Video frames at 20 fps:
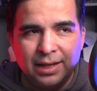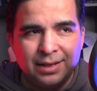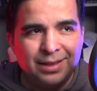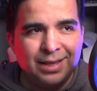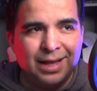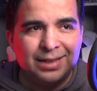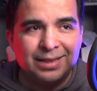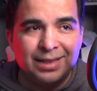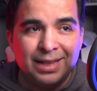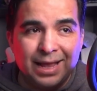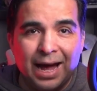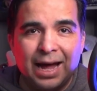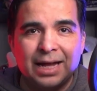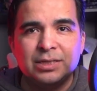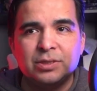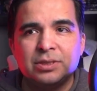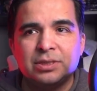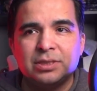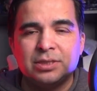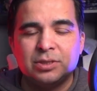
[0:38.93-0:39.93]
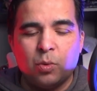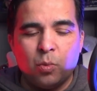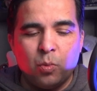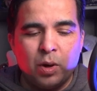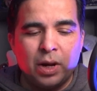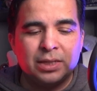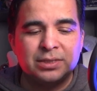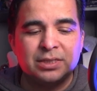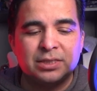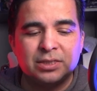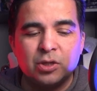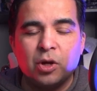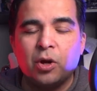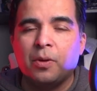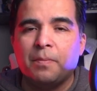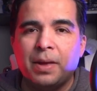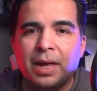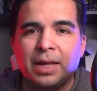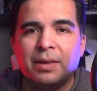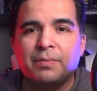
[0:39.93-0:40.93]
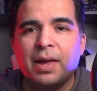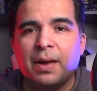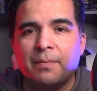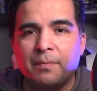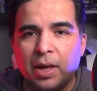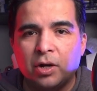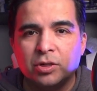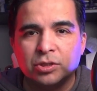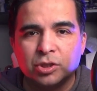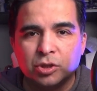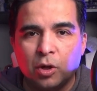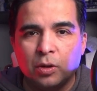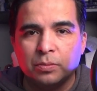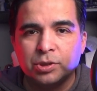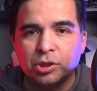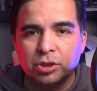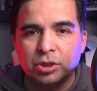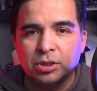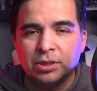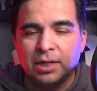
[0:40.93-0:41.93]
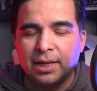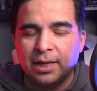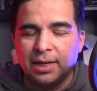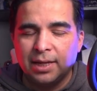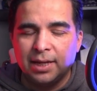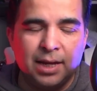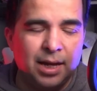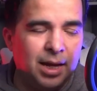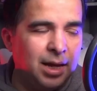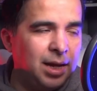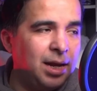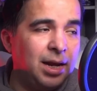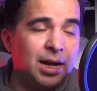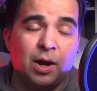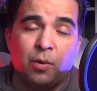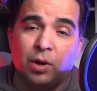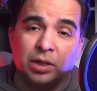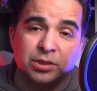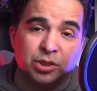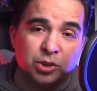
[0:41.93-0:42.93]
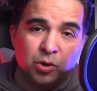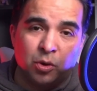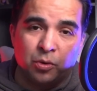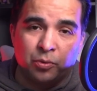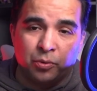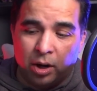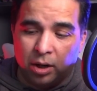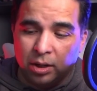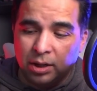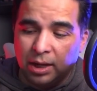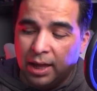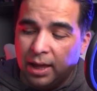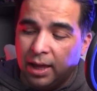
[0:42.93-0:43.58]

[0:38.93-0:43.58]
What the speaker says: That's what's gonna make me a better sculptor, and I was so wrong.